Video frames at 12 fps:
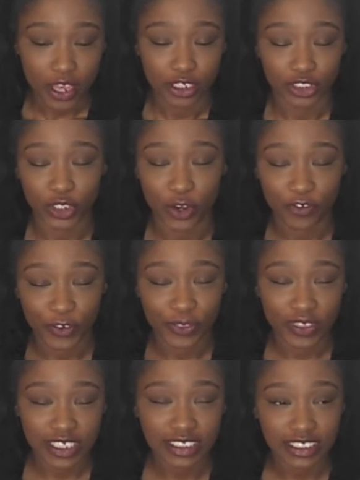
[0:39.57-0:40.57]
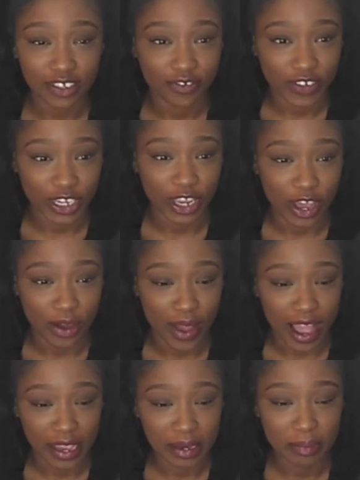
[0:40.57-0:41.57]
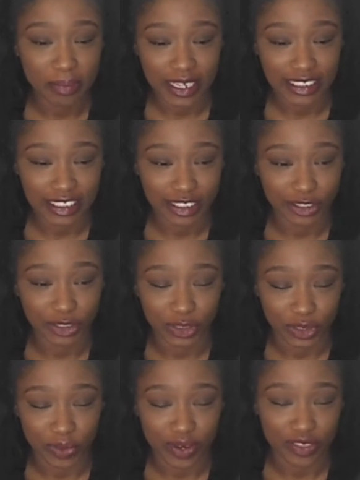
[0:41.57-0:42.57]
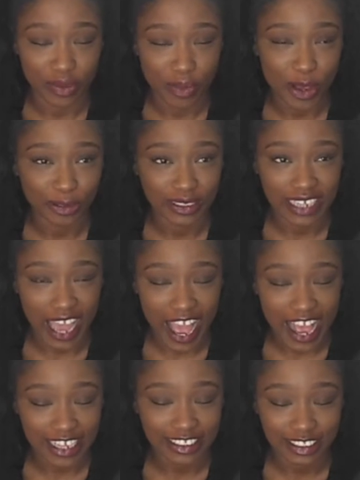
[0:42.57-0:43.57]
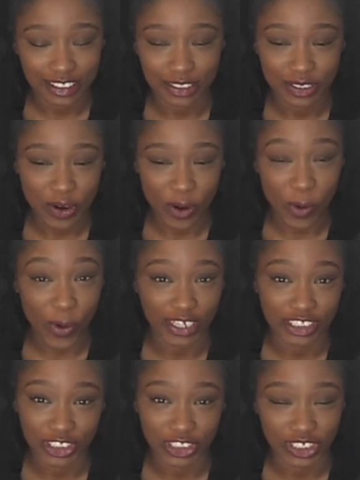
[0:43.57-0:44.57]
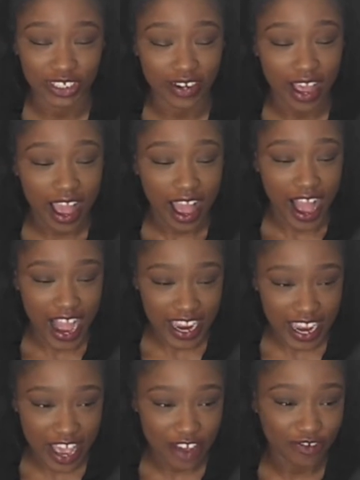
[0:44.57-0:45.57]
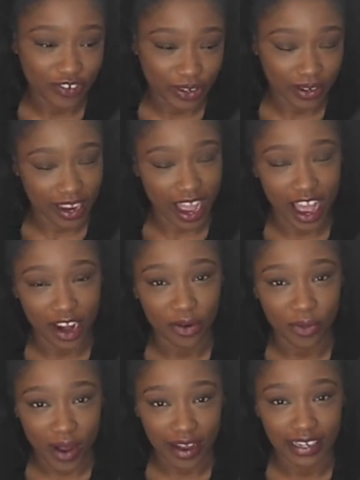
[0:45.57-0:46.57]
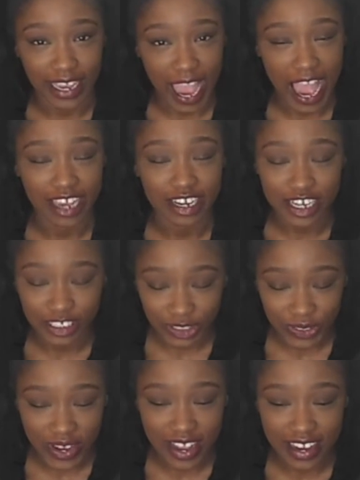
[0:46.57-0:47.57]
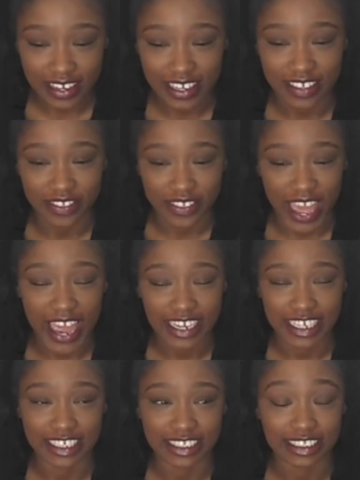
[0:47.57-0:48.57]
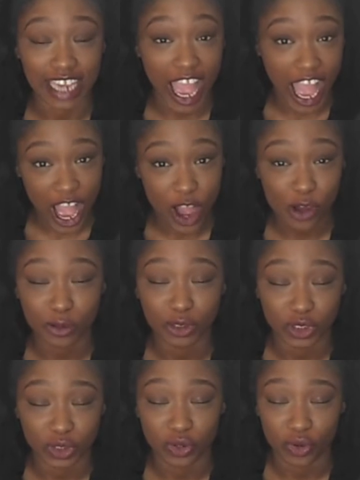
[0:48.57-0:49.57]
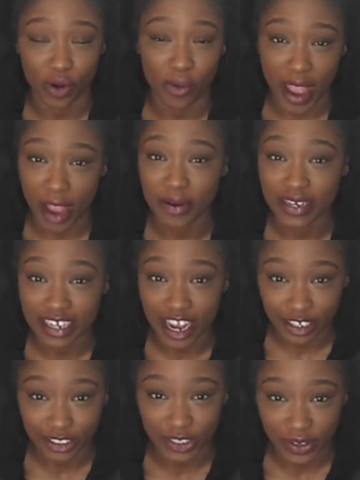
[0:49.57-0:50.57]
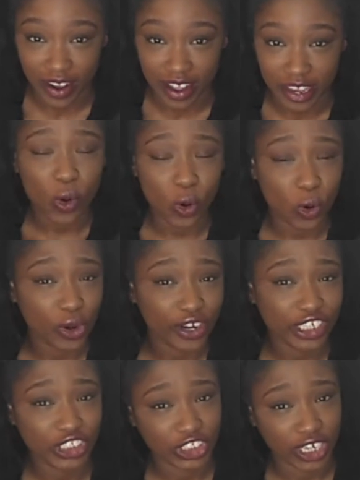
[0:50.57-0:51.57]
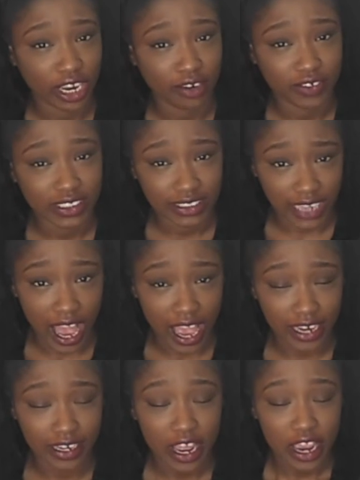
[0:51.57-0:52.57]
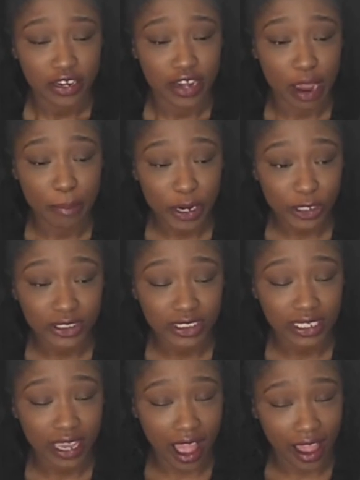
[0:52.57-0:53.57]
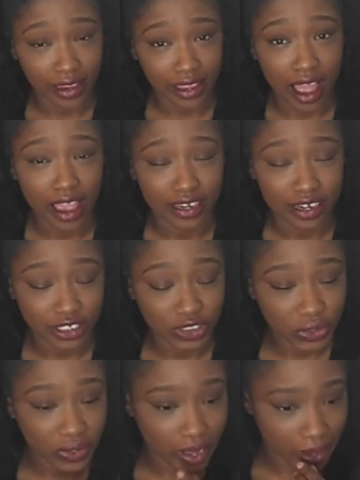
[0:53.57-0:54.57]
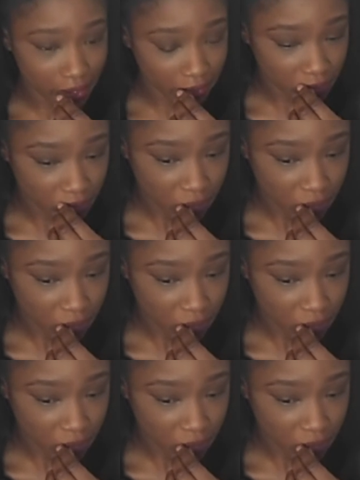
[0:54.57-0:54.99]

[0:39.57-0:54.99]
So for this video, I am basically doing the most asked question I ever got while I had an undercut, and that is, how do you grow out an undercut or a shaved side? Now personally, I got an undercut.